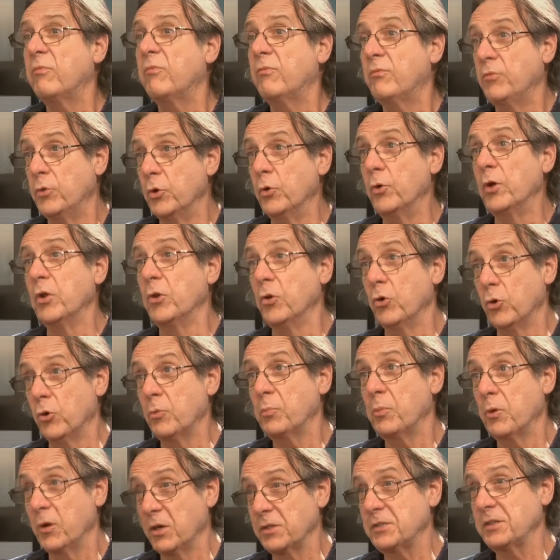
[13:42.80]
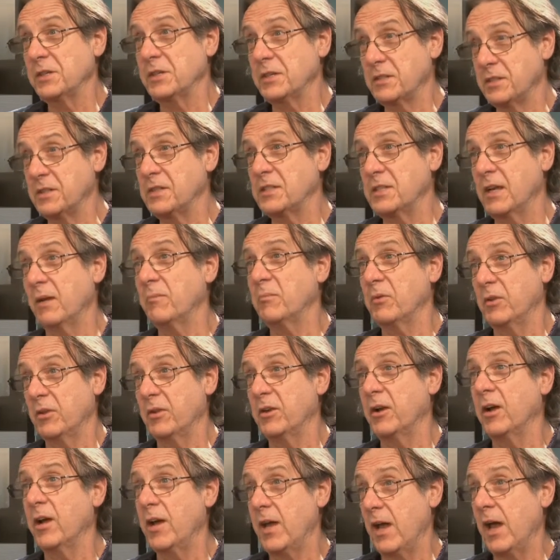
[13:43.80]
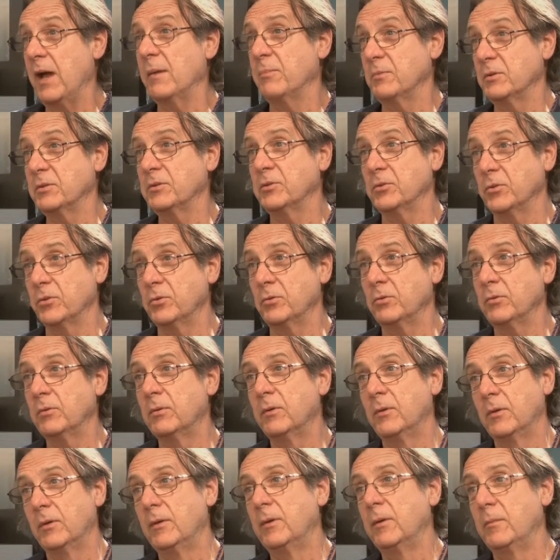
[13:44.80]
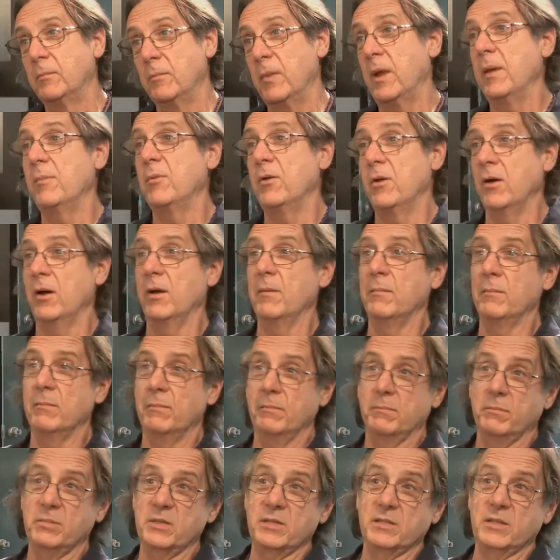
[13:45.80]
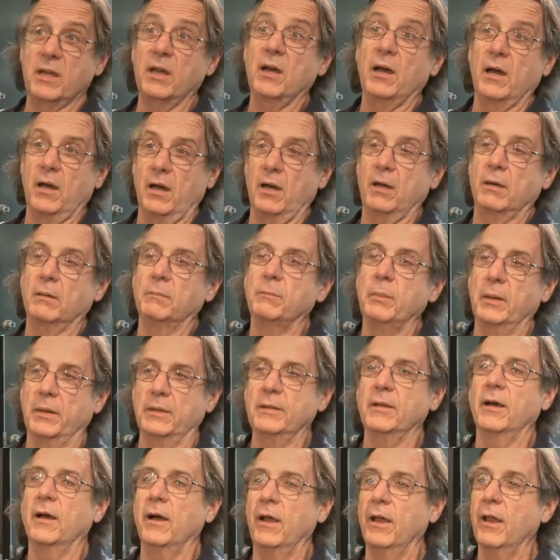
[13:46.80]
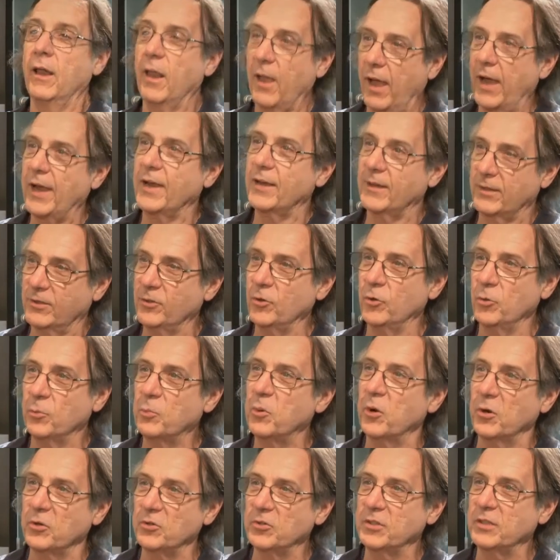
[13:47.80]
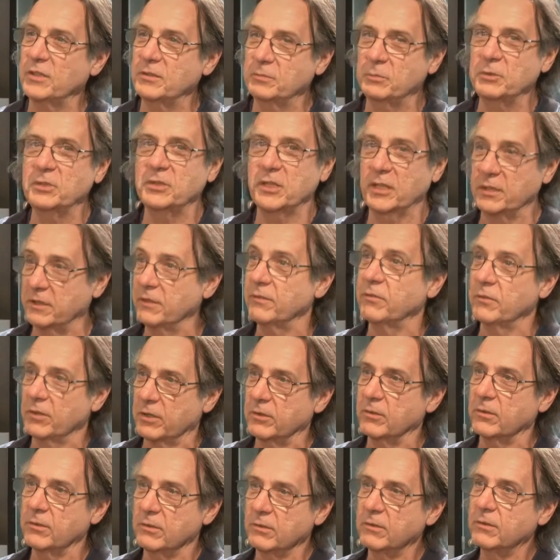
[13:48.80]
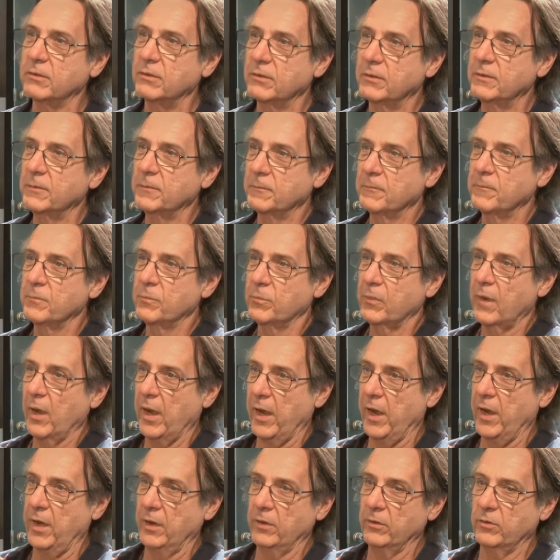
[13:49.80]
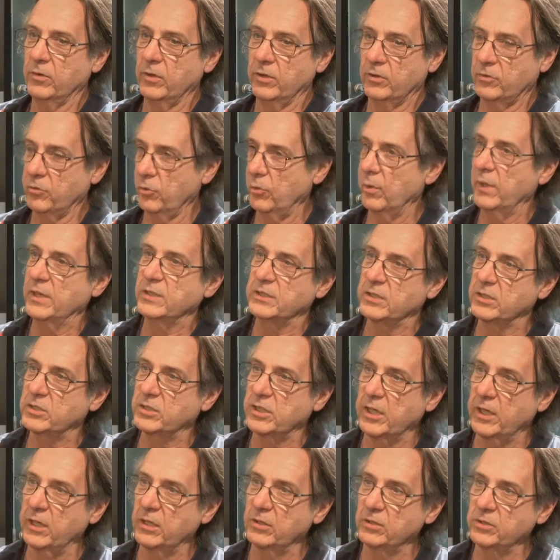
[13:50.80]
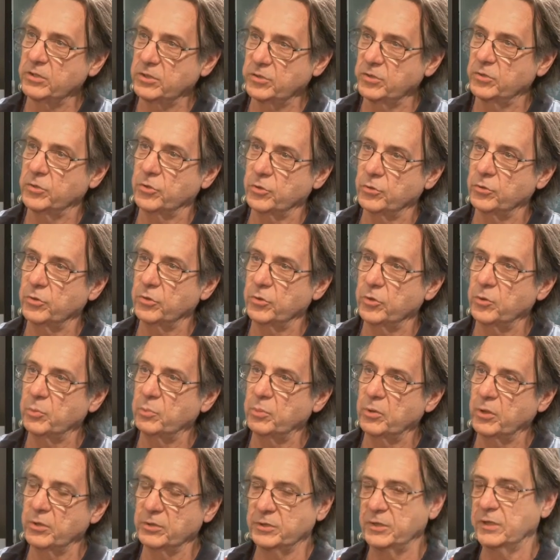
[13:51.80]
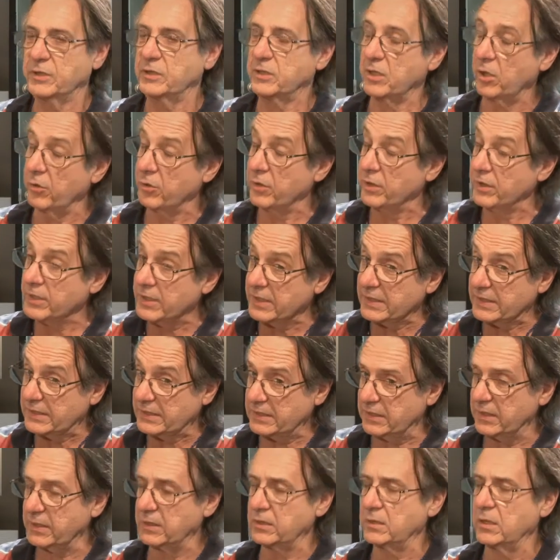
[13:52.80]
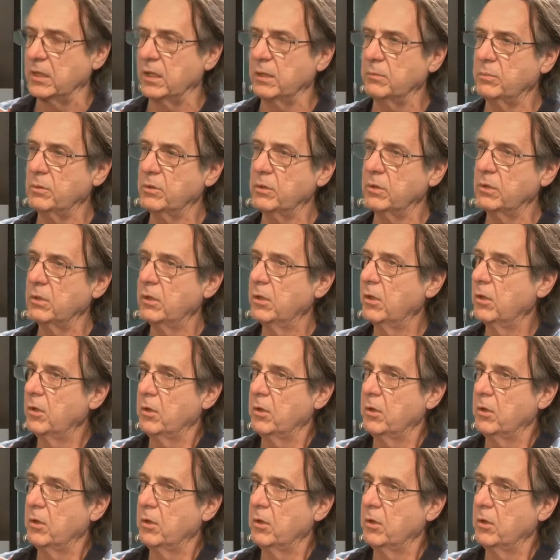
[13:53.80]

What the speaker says: Doing new projects is something that I happen to, maybe I'm bizarre, but I like new projects which are difficult. And it's always a challenge to do a new project. So in this example,